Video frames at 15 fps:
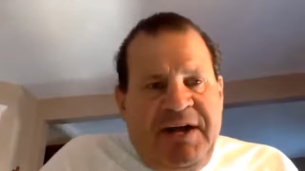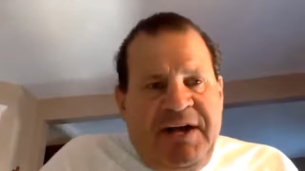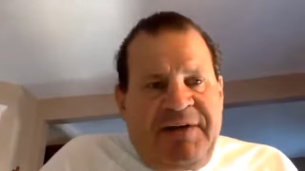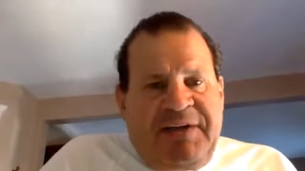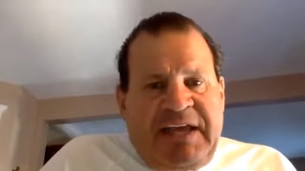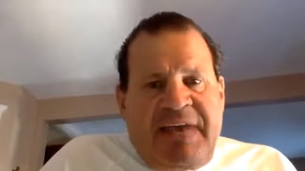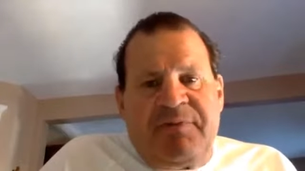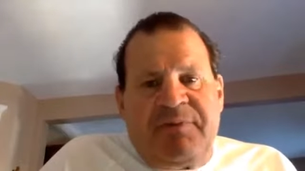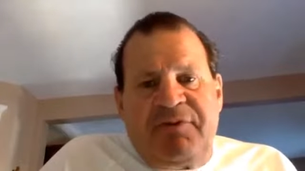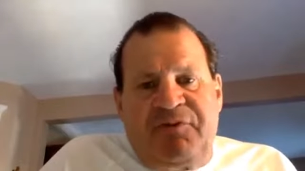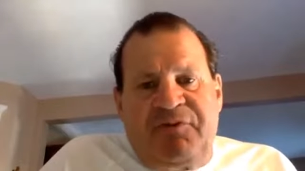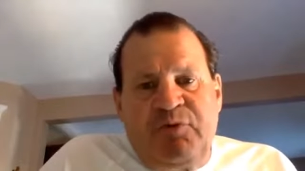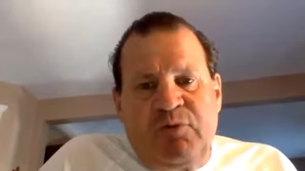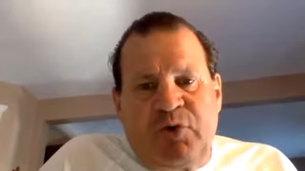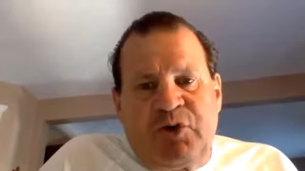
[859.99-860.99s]
They gave me a
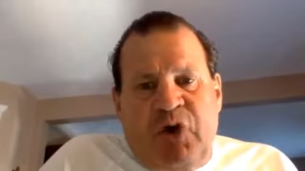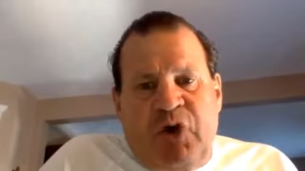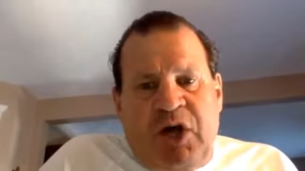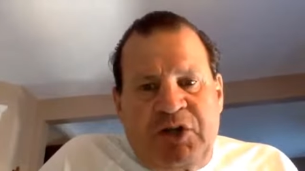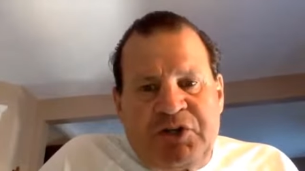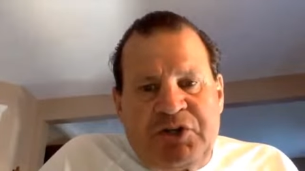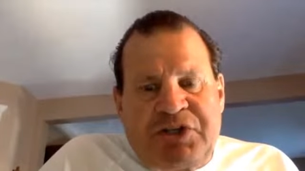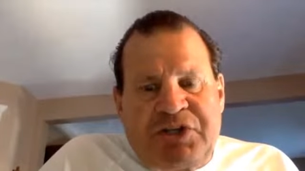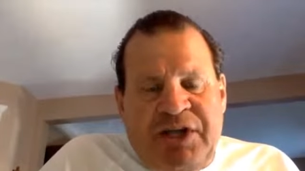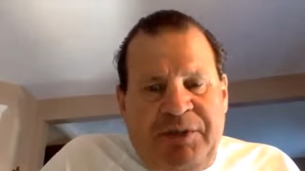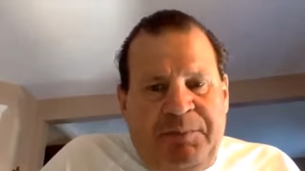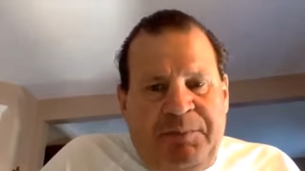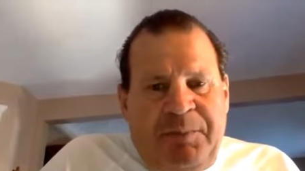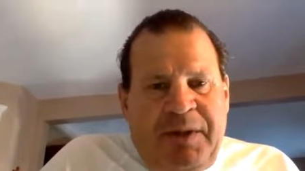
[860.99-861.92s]
few more dollars to help